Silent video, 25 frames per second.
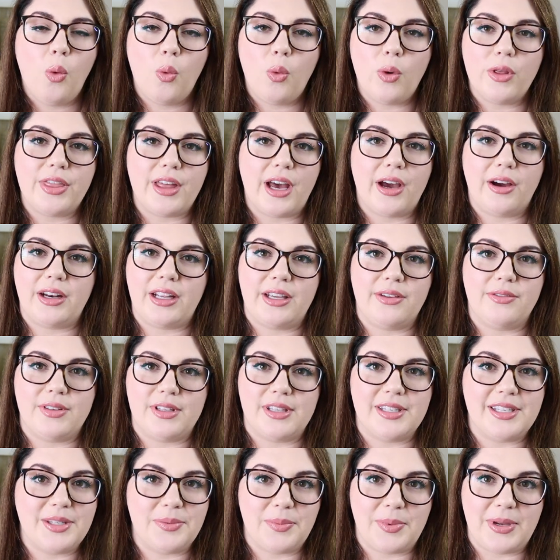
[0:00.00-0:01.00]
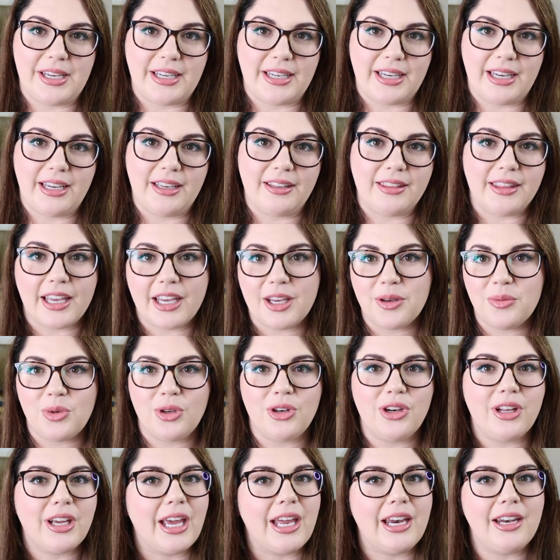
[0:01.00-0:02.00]
without even speaking. They
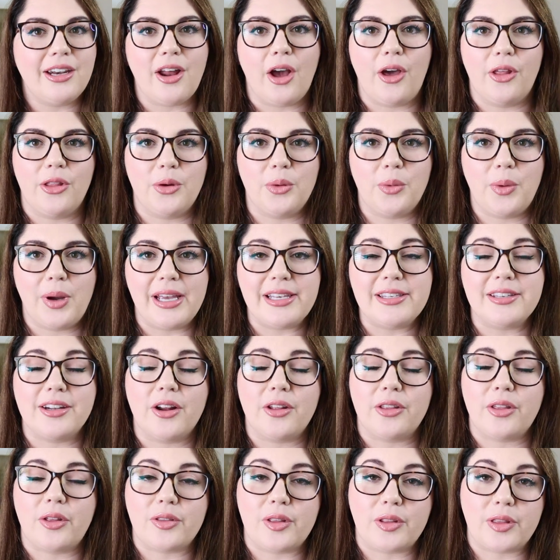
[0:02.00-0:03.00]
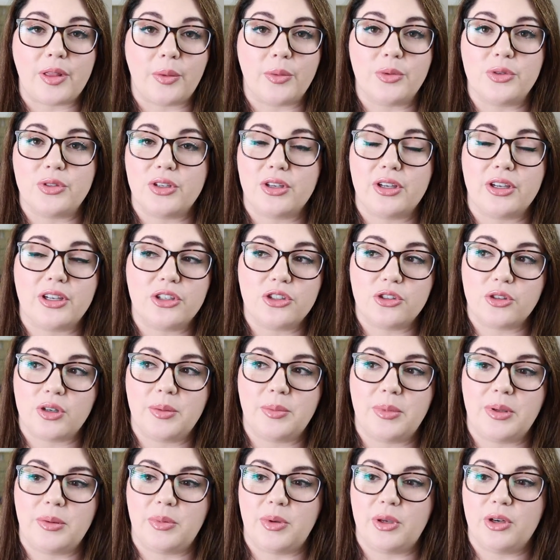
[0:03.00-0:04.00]
communicate in other ways, and I thought that that was
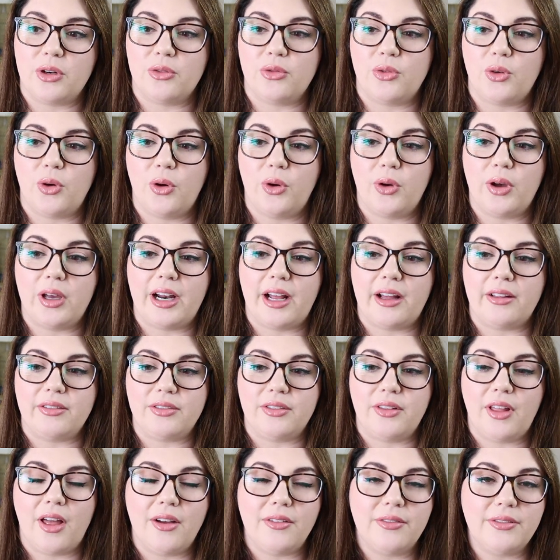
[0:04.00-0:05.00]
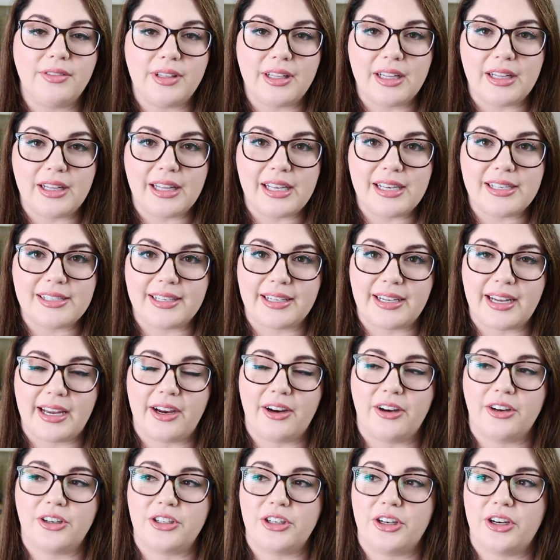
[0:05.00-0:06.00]
extremely beautiful, and I love Lily as a
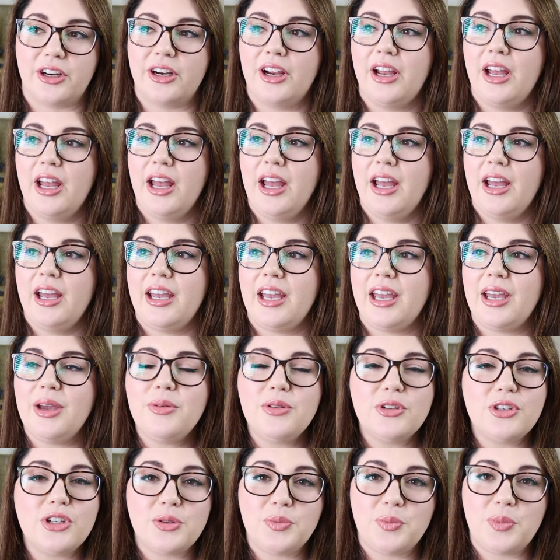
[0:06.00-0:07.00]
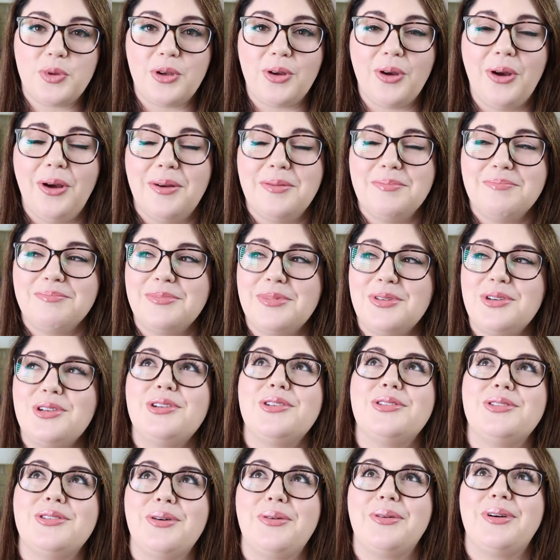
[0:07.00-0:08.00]
character. It was just beautiful.
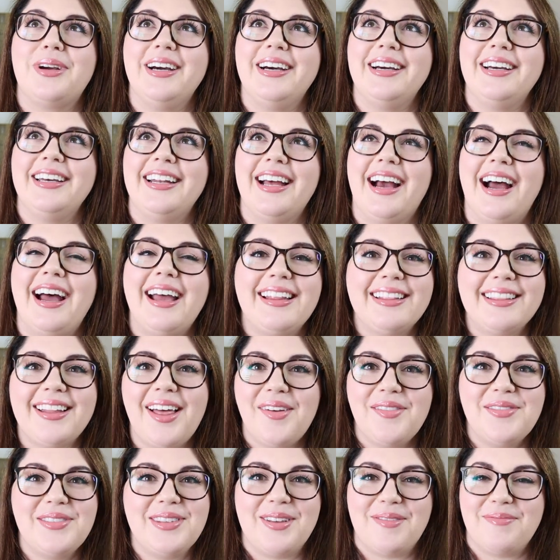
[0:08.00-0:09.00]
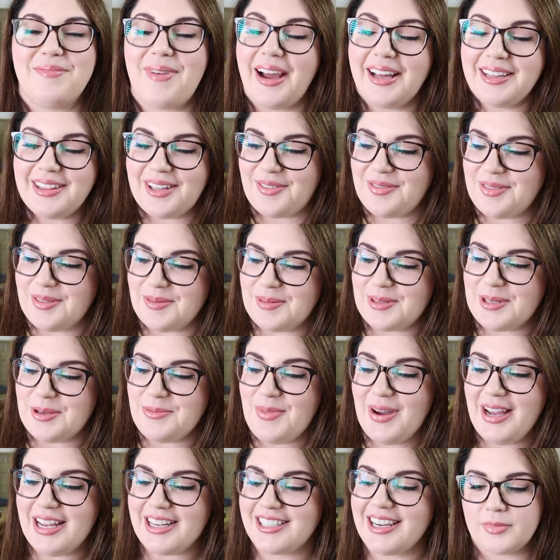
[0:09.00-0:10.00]
Just so good. I love them. I love them so
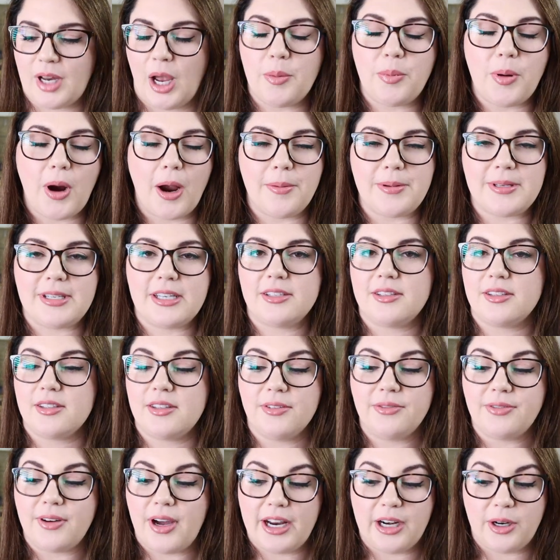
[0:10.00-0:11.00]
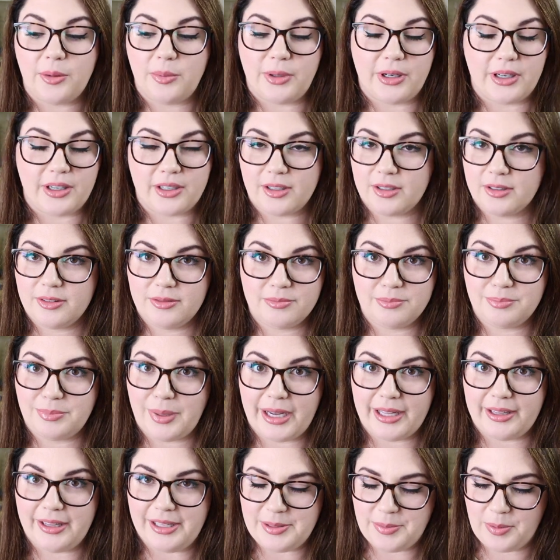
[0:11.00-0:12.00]
much. I promise this is the final book
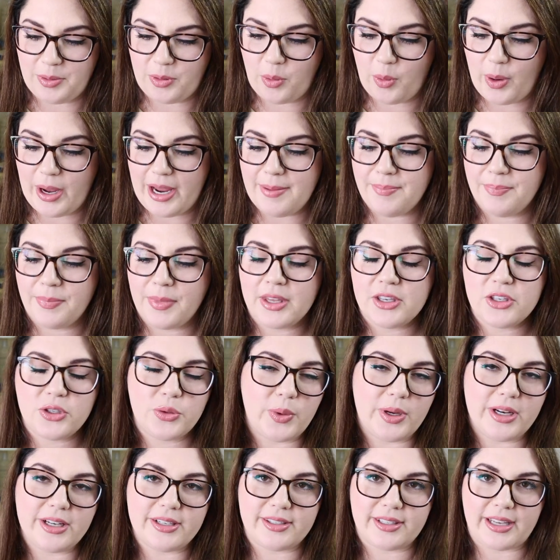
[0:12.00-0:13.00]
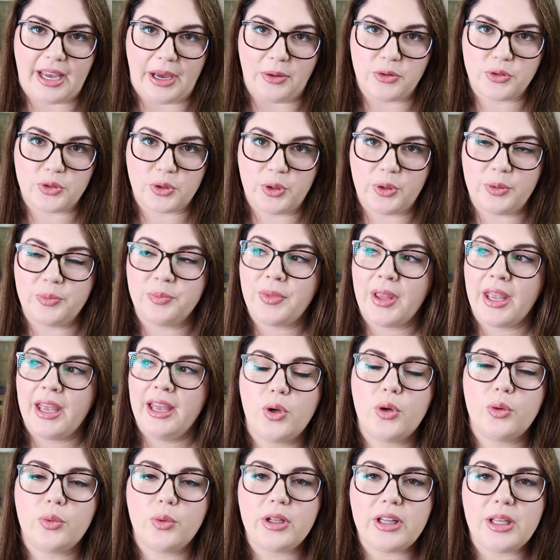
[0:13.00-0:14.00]
by Elizabeth Hoyt. Sweetest Scoundrel.
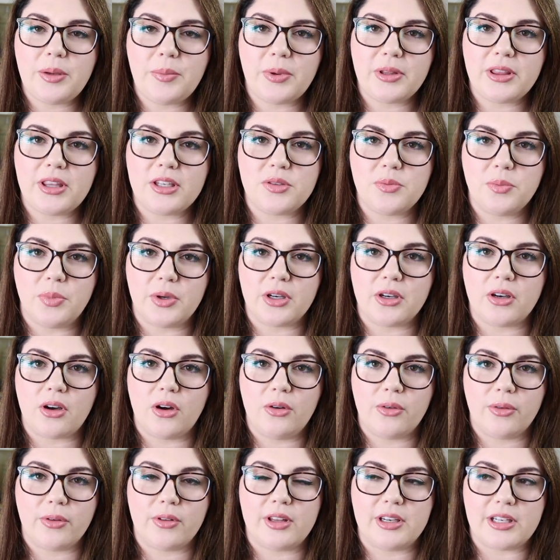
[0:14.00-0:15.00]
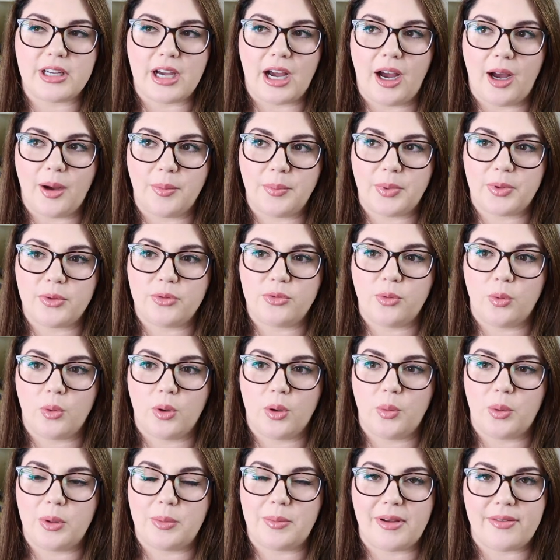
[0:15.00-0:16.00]
What really put this book over the top
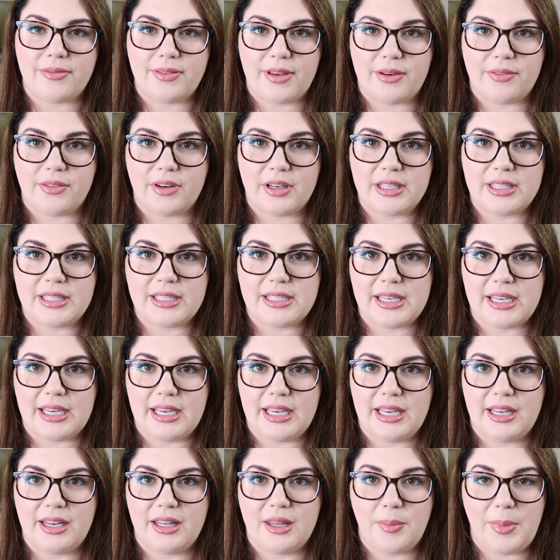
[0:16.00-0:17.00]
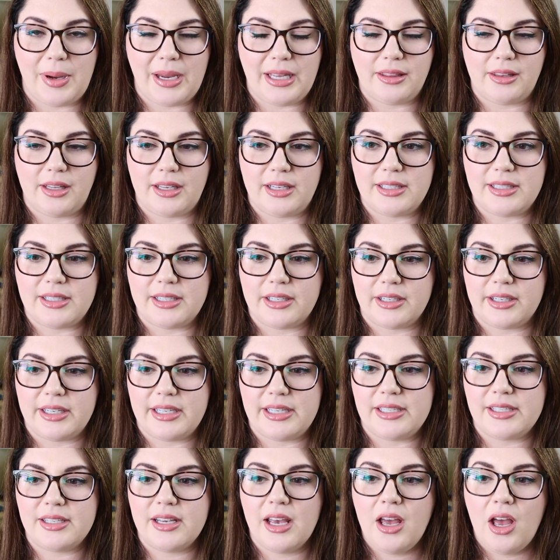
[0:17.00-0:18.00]
for one of my favorites in the Maiden Lane
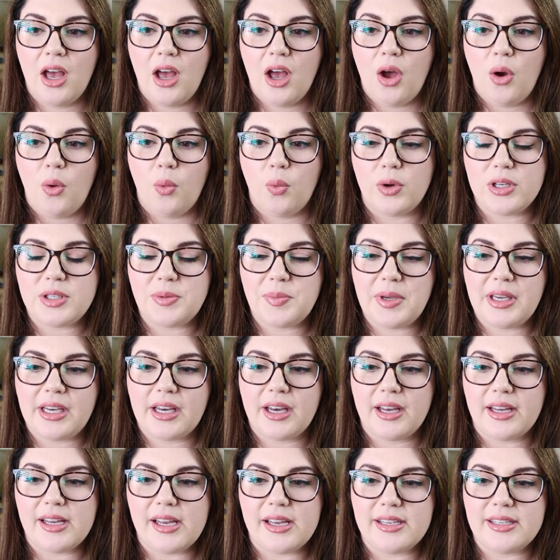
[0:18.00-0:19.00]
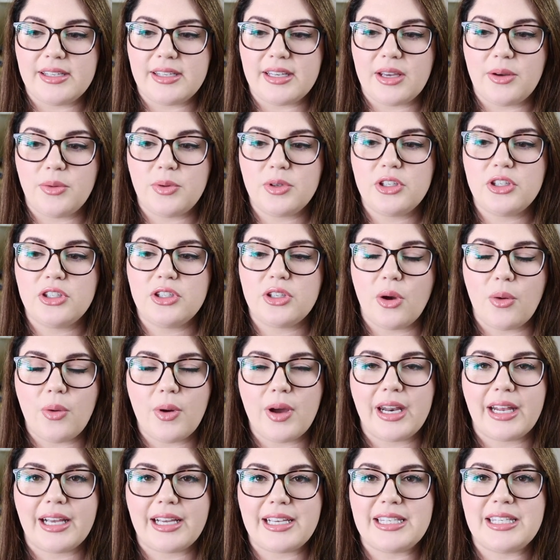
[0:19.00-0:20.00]
series was because it was so
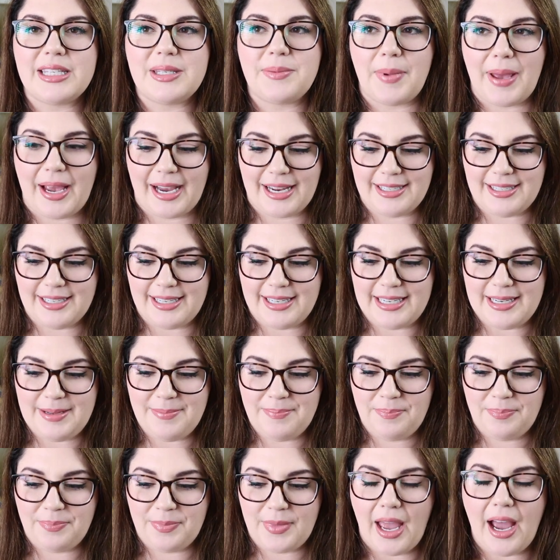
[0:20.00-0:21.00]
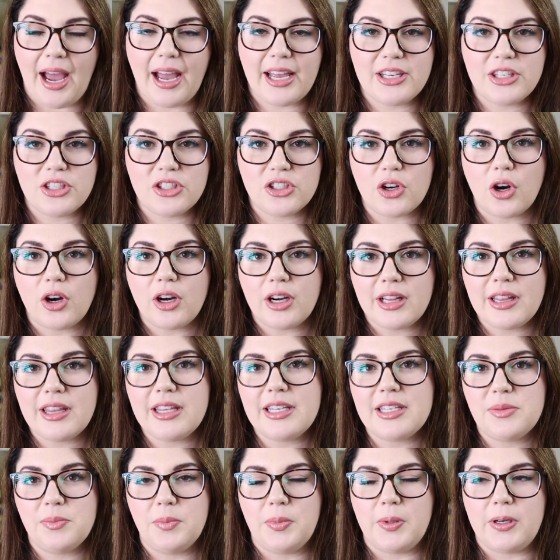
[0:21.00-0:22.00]
unexpected. I started
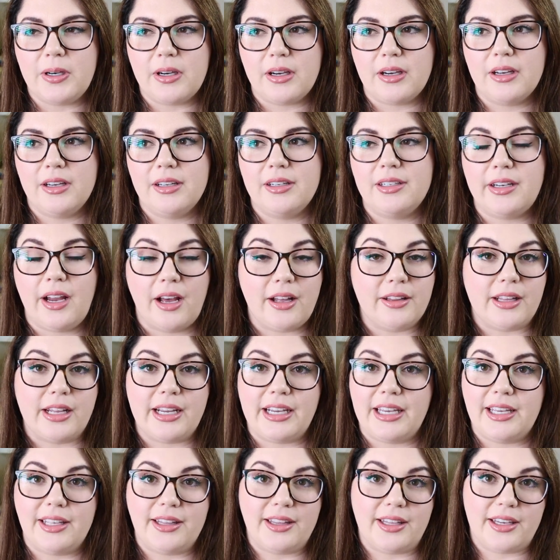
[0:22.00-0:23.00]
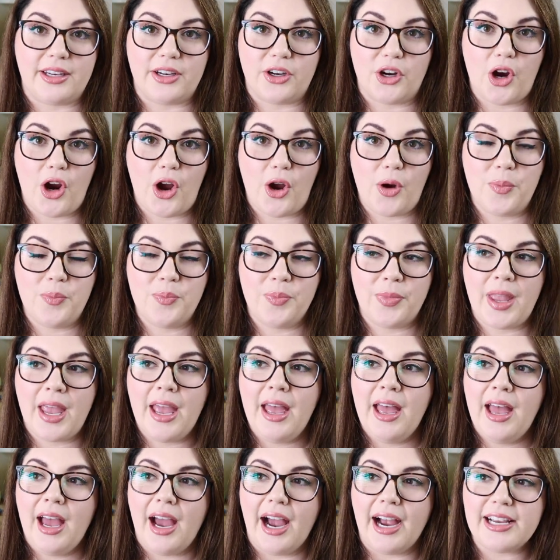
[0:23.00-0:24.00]
this book not liking the hero.
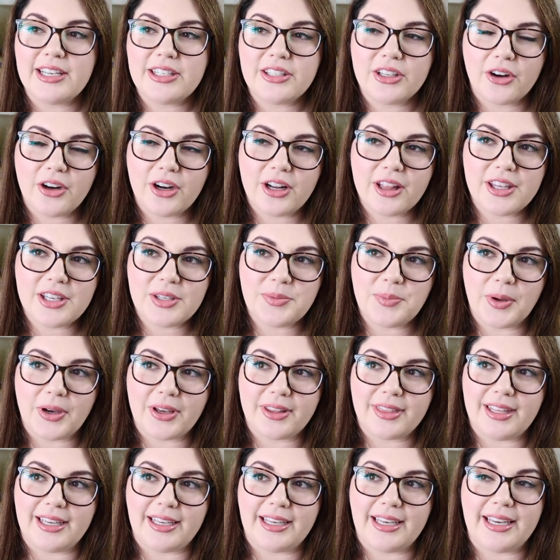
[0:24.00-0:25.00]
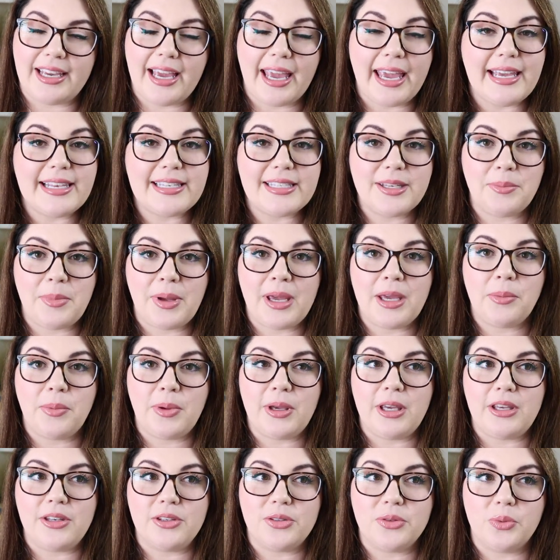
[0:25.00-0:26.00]
I started this book thinking Asa
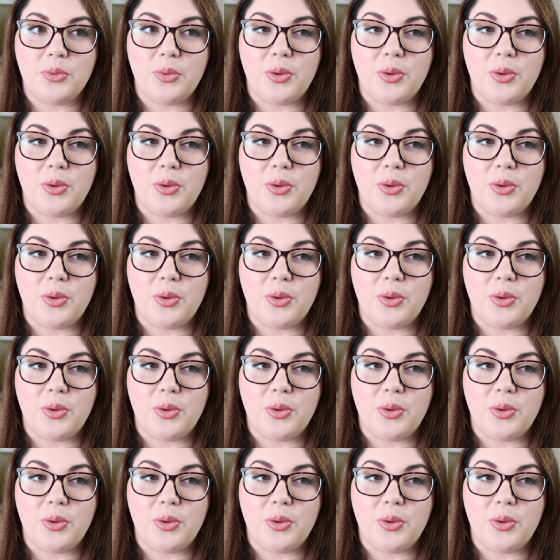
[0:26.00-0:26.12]
Makepeace